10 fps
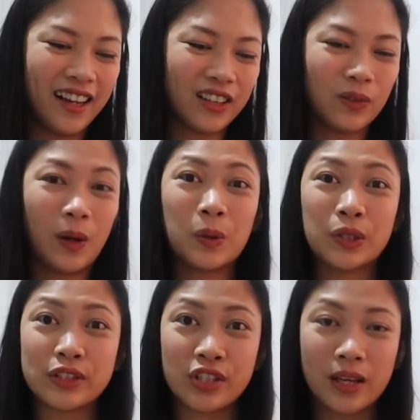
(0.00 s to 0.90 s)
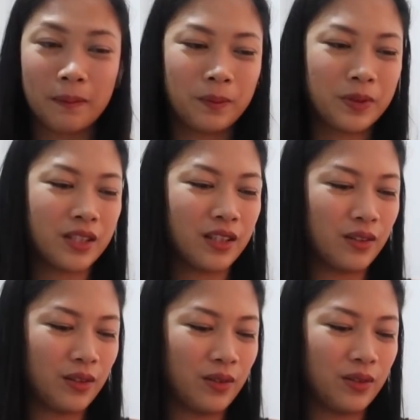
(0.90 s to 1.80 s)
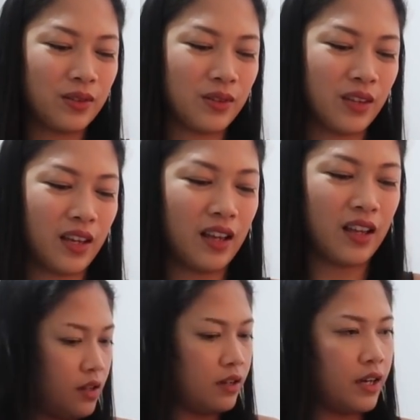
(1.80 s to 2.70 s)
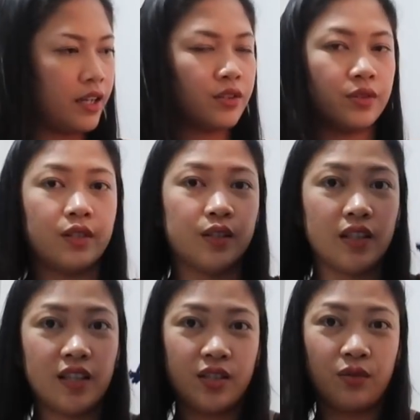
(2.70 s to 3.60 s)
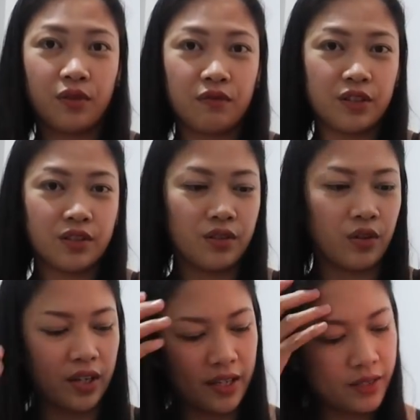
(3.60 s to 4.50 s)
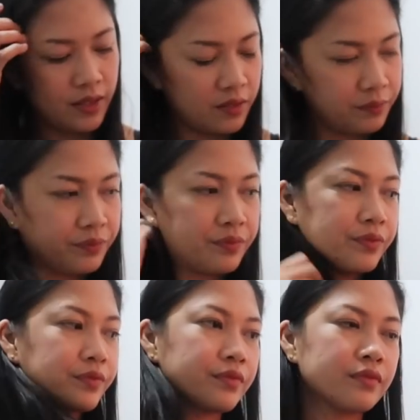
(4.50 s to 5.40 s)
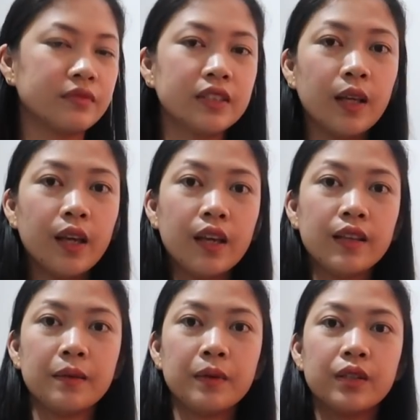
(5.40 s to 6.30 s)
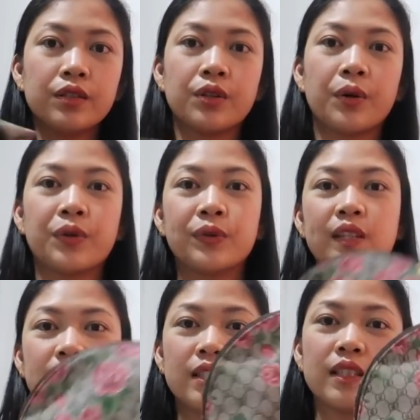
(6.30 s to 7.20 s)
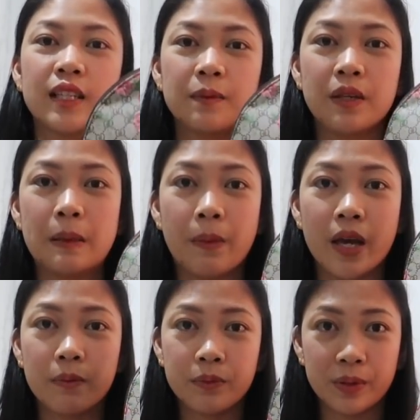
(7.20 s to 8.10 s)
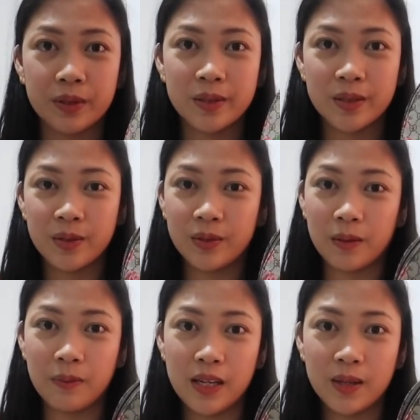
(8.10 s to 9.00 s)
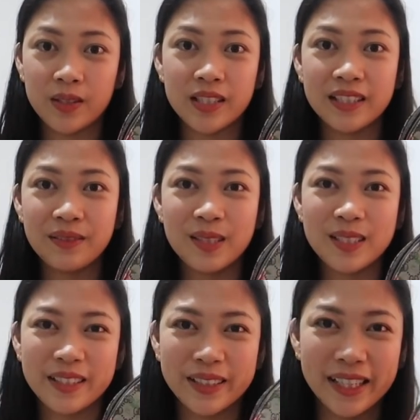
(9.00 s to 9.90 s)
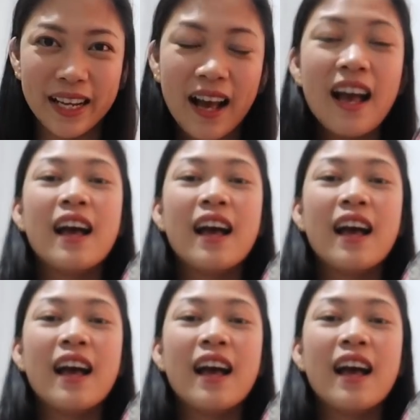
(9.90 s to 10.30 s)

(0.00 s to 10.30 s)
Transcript: Katwa or chips. Yun yung gusto niya. Alright. So, this is River's toys. And I'm gonna show you, this is gonna be my purse, yung nabili ko sa Divisoria.